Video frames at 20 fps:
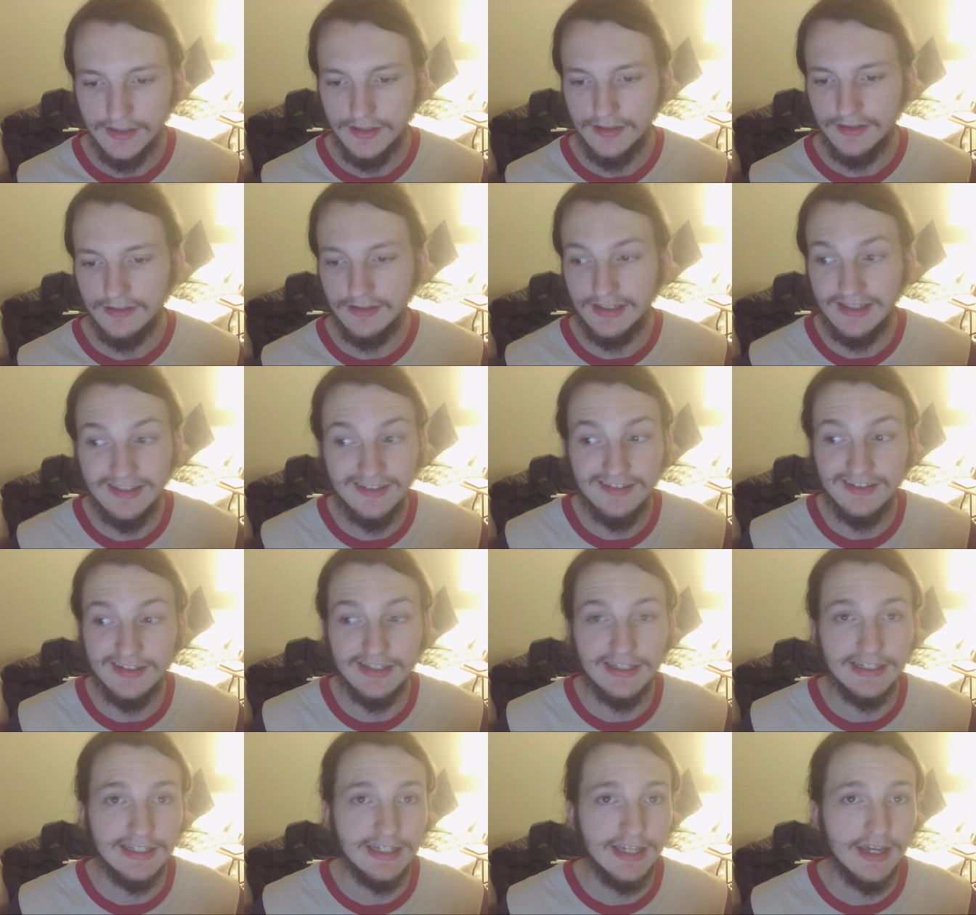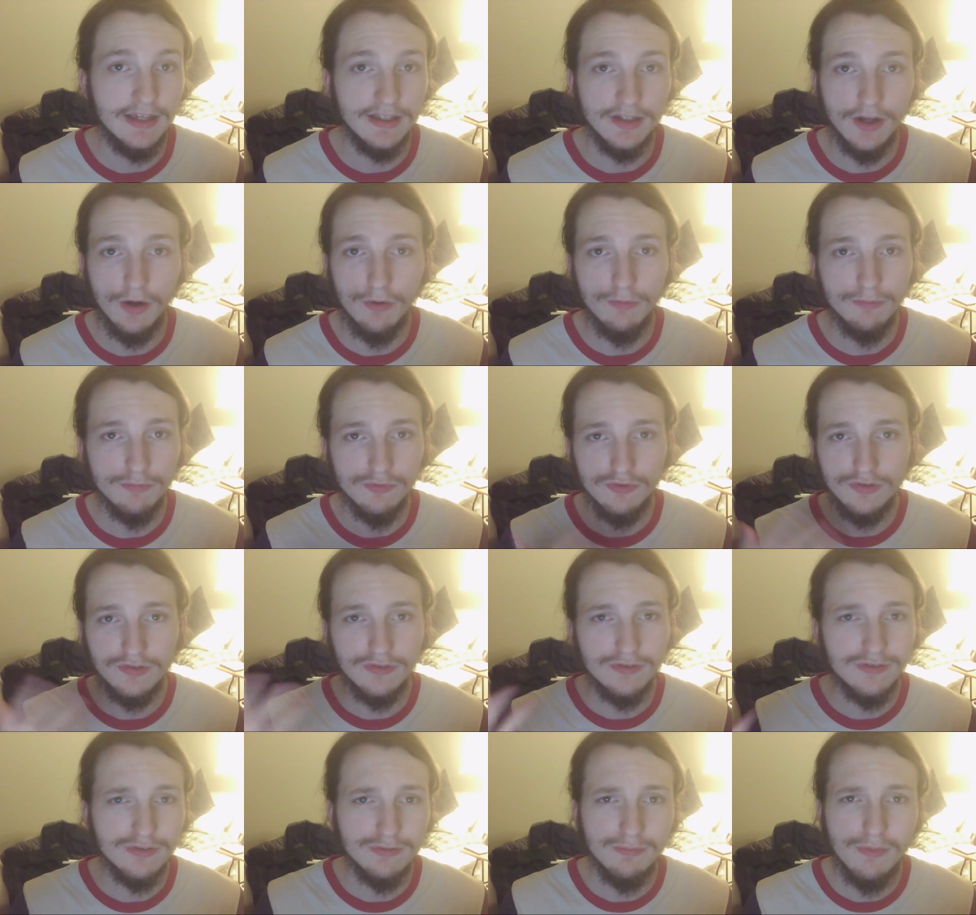kissing, you know,
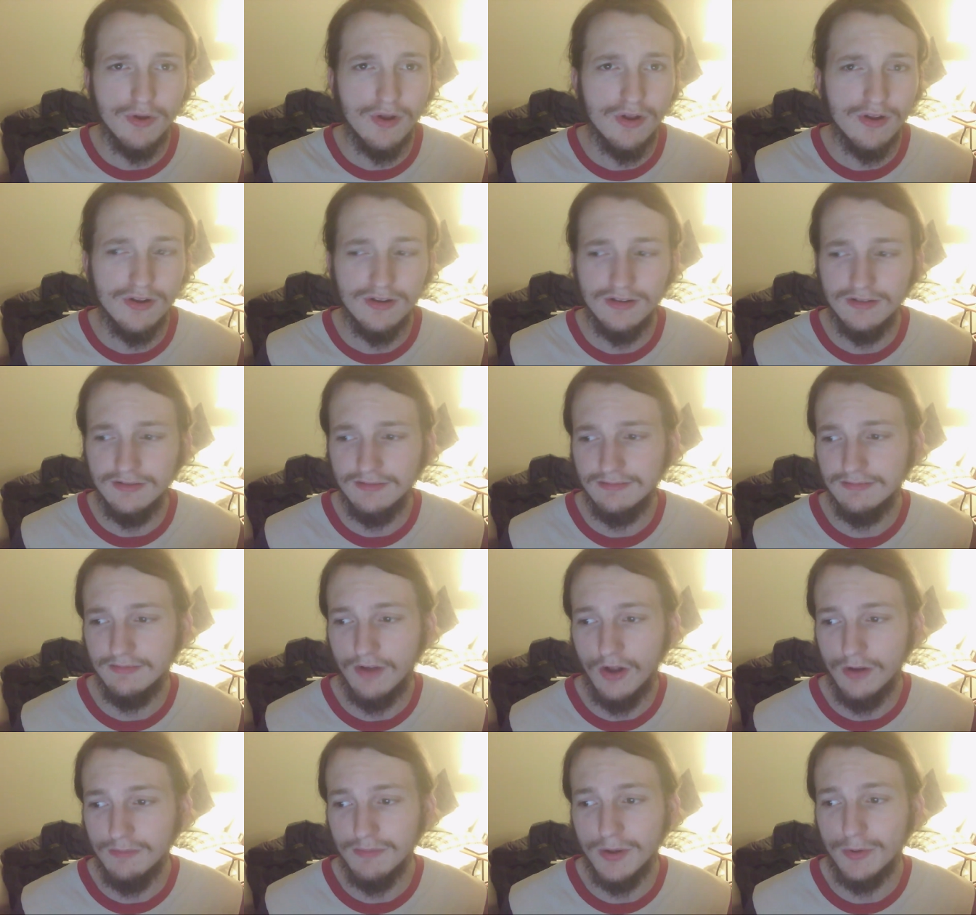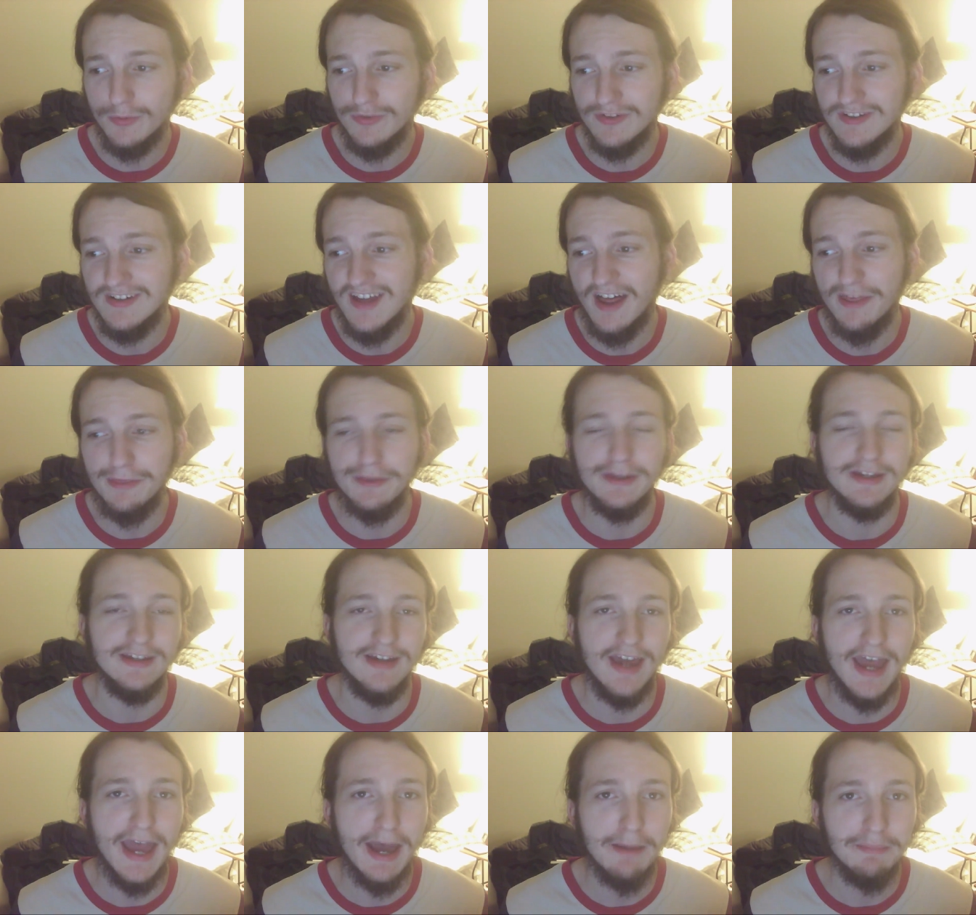just small, almost nothing
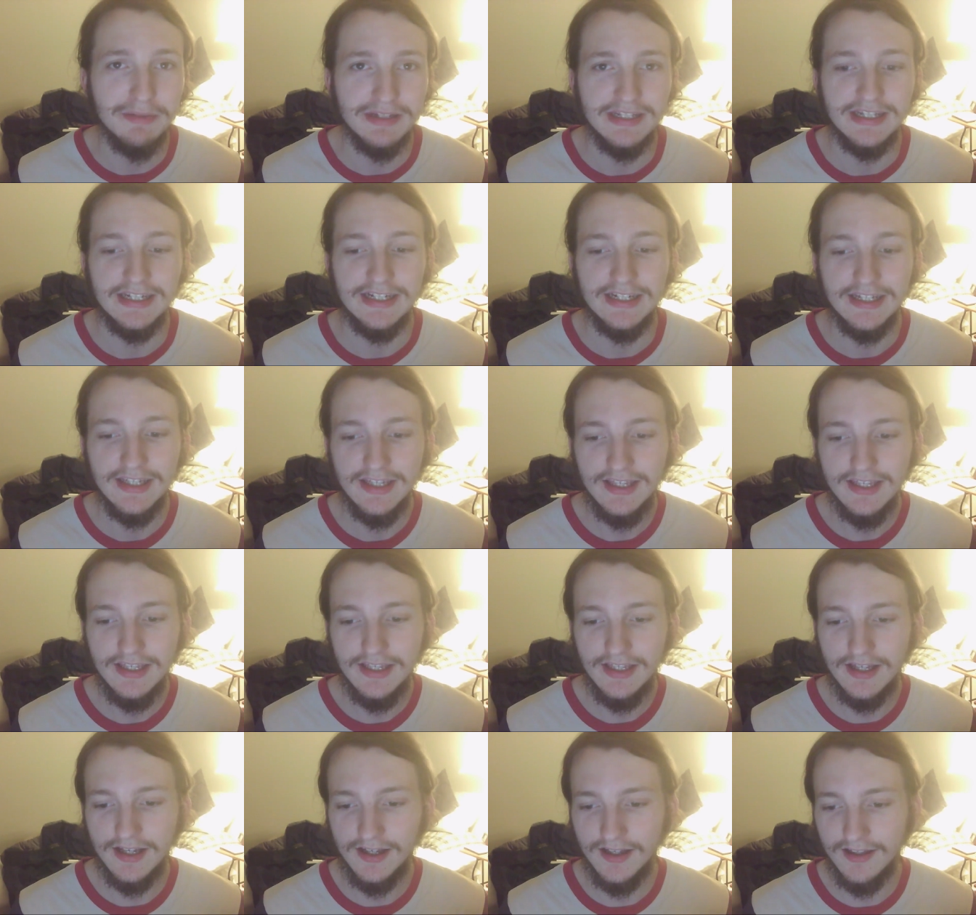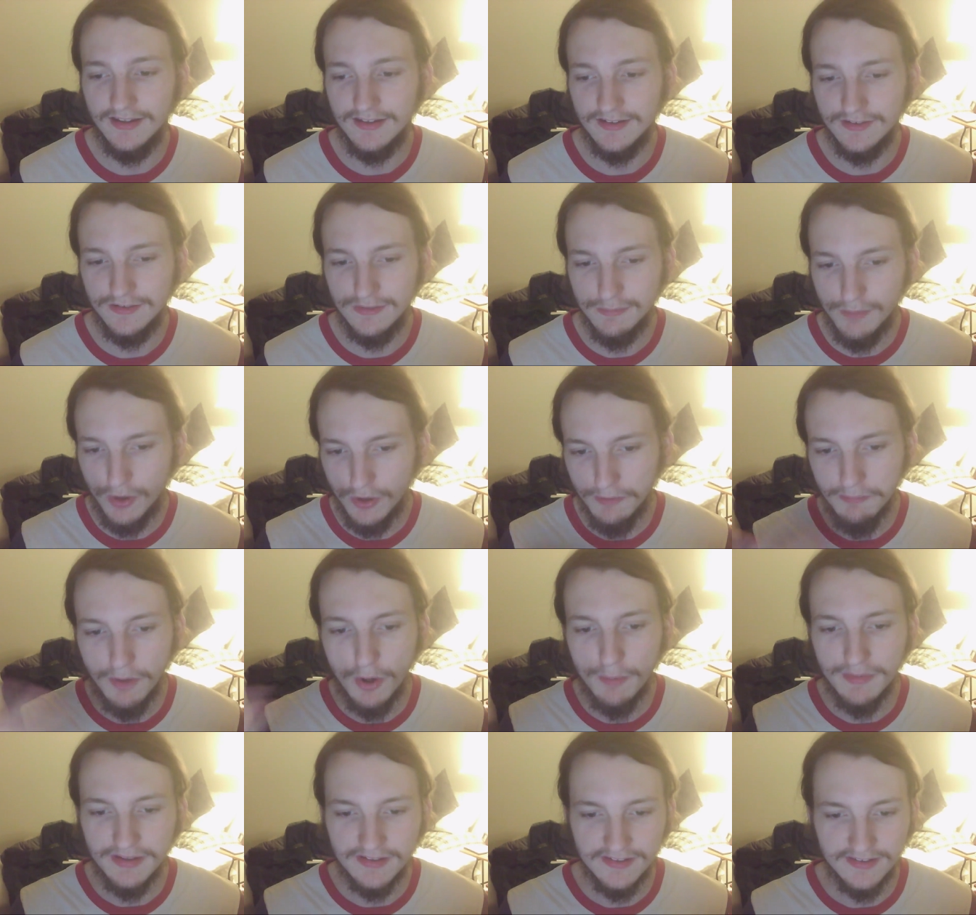happening. Uh, these small
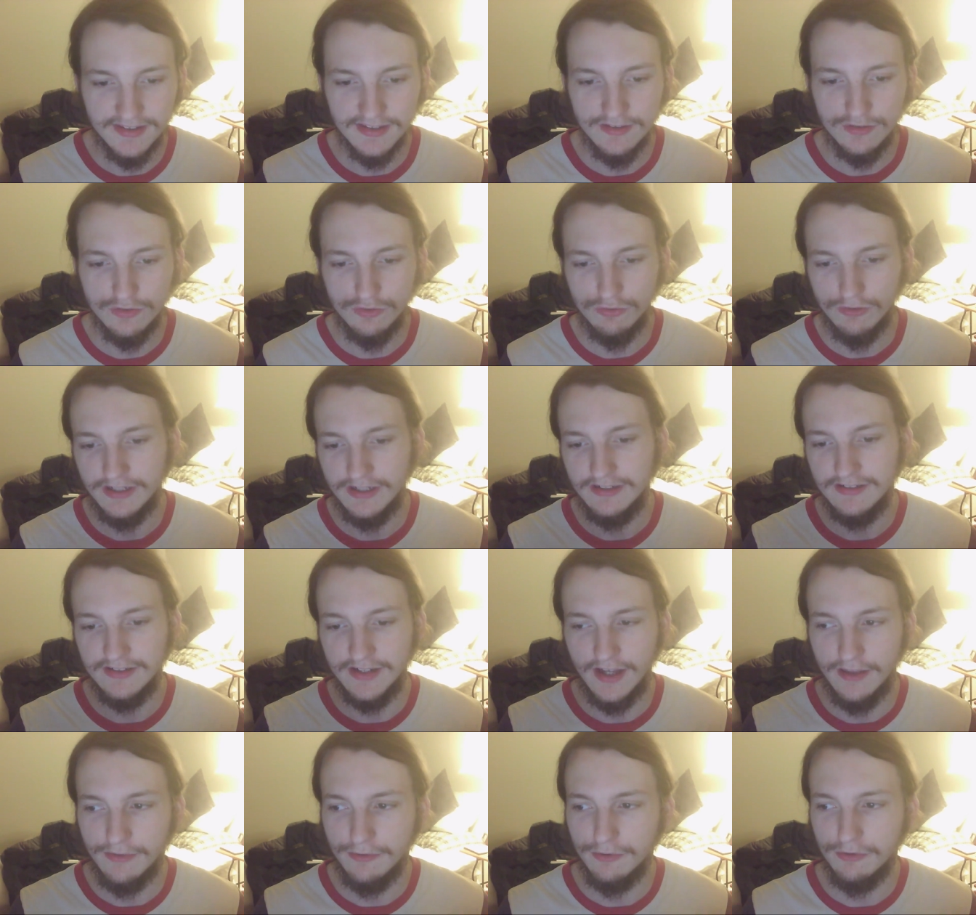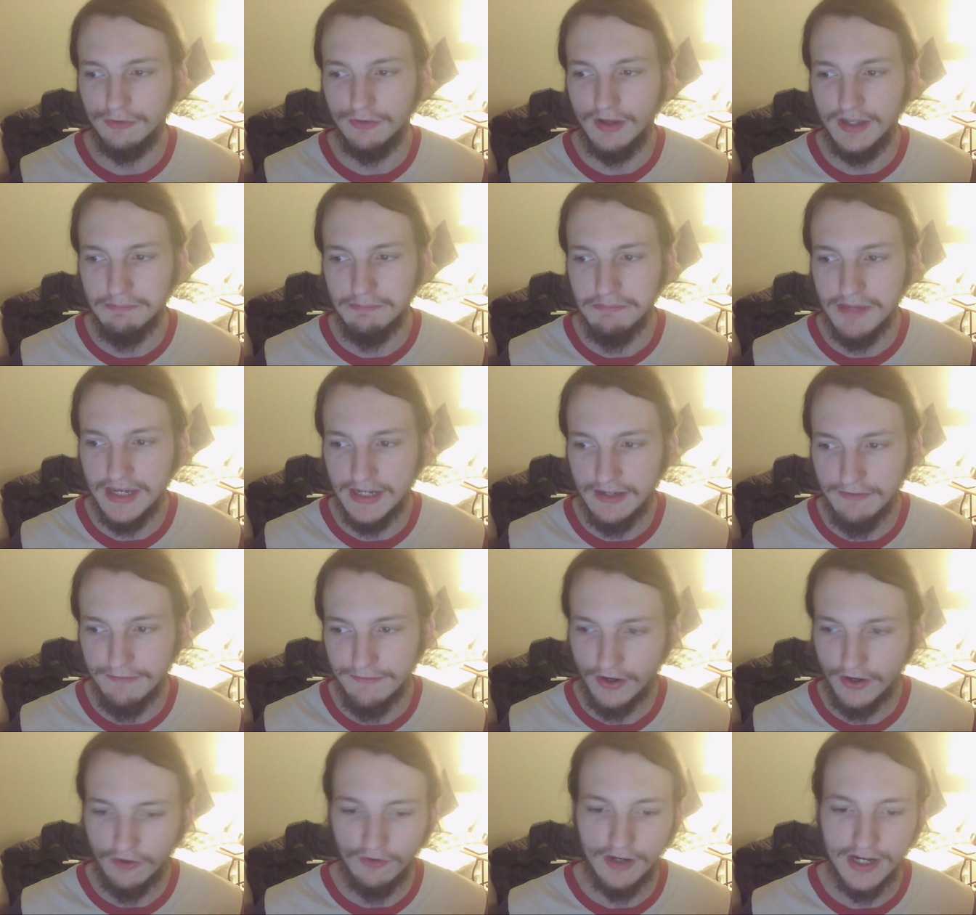moments that string together and make a
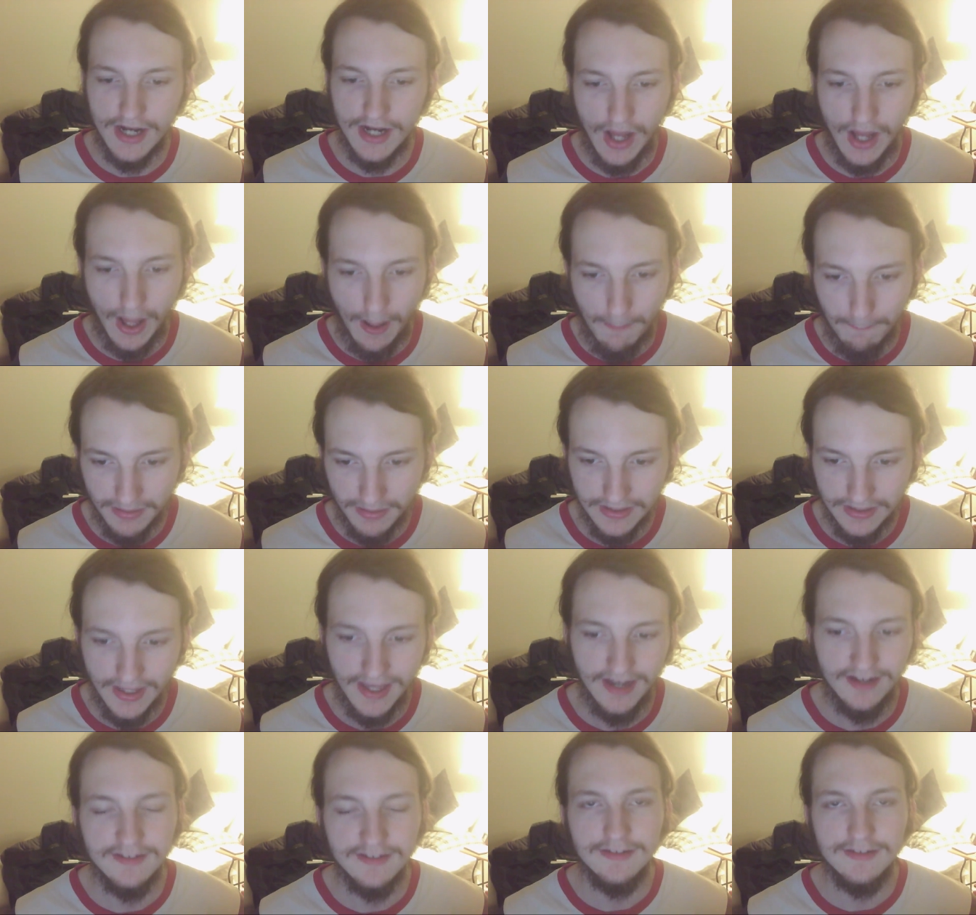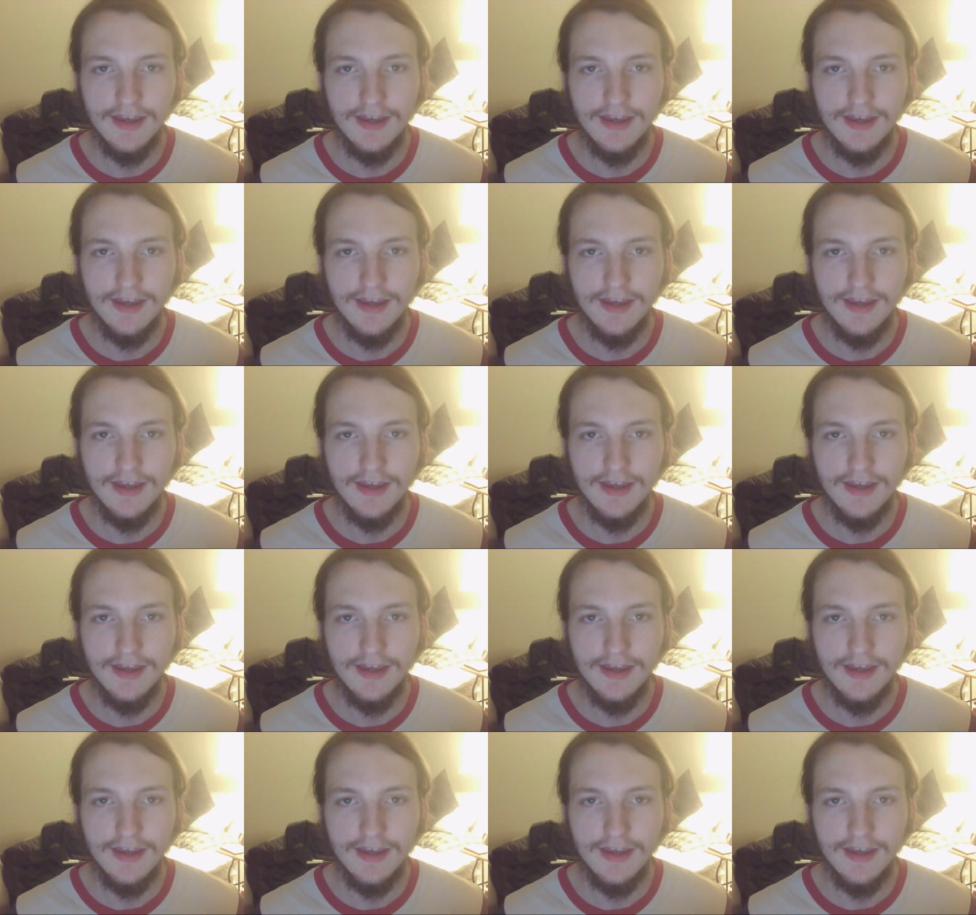very complex